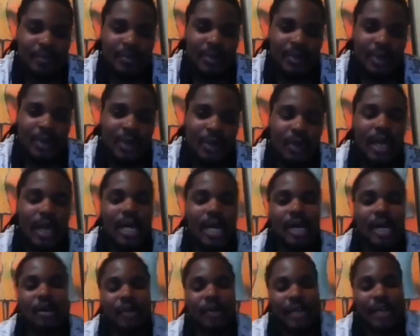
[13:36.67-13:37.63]
you are
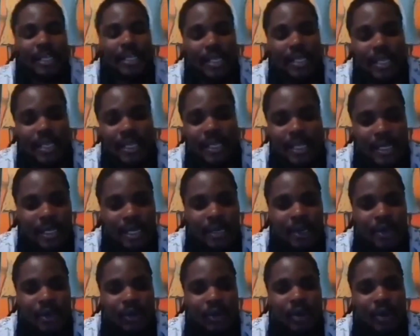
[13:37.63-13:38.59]
already
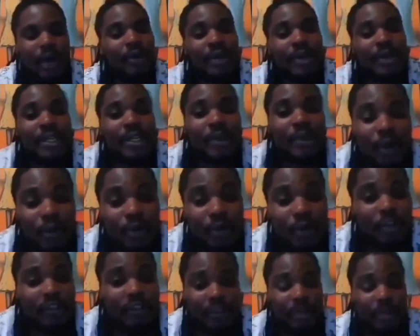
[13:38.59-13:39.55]

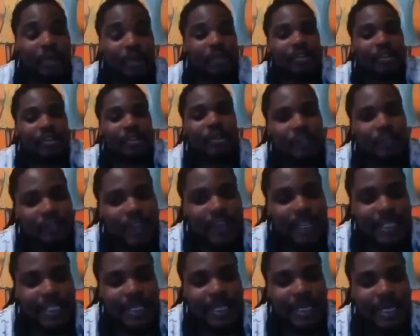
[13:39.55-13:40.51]
wrong. You have
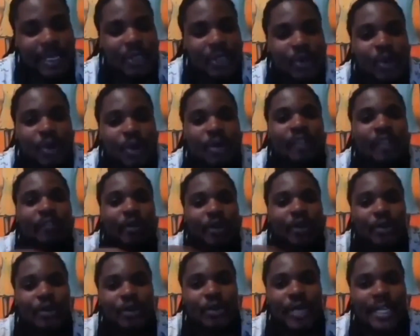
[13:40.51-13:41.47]
failed. So for
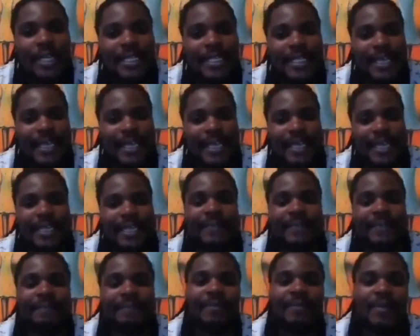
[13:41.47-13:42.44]
you to get an A
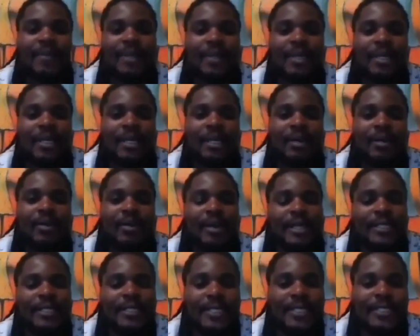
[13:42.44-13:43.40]
or a
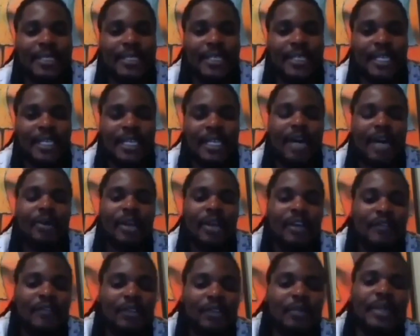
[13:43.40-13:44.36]
distinction, now you
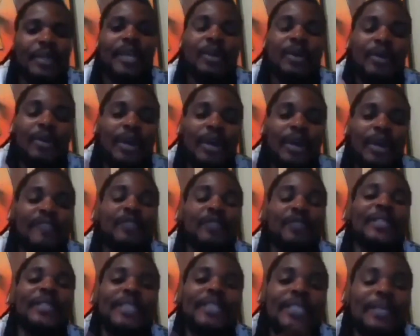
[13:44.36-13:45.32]
have to
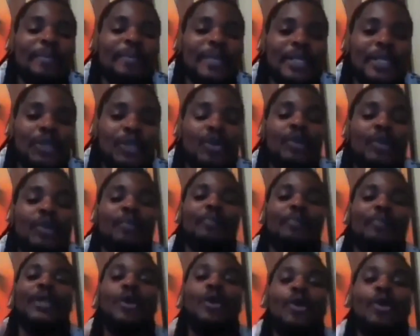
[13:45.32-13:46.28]
be disciplined. So you
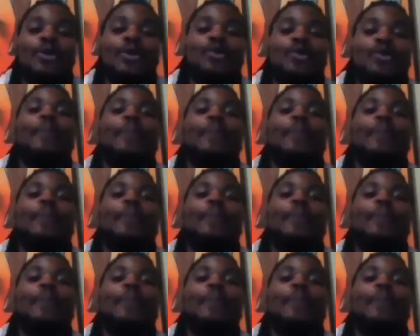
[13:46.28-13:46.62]
belong to a